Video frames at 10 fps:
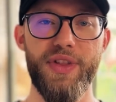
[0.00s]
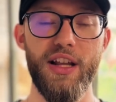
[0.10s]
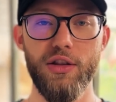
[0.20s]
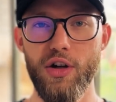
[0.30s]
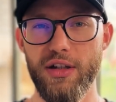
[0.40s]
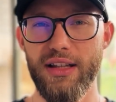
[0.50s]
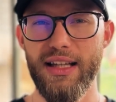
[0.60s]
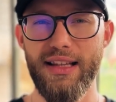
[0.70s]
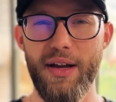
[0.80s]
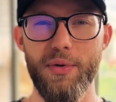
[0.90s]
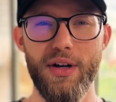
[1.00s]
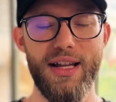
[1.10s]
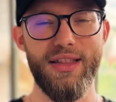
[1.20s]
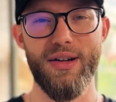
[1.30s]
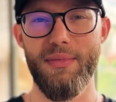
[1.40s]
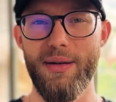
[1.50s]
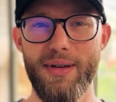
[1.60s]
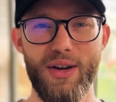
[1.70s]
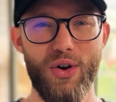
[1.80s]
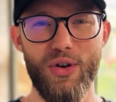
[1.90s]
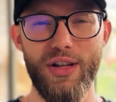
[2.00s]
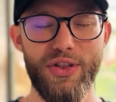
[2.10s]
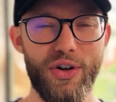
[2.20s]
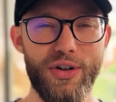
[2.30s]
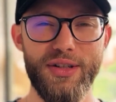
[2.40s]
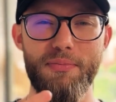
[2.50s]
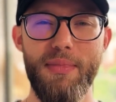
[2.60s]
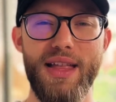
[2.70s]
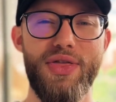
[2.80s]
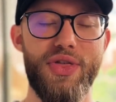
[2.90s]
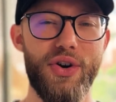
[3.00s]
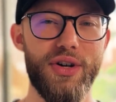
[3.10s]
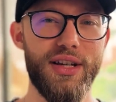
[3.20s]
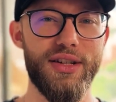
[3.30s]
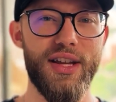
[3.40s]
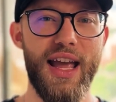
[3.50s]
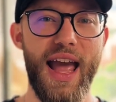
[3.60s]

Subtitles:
They looked like they were in their maybe early 30s, mid 30s,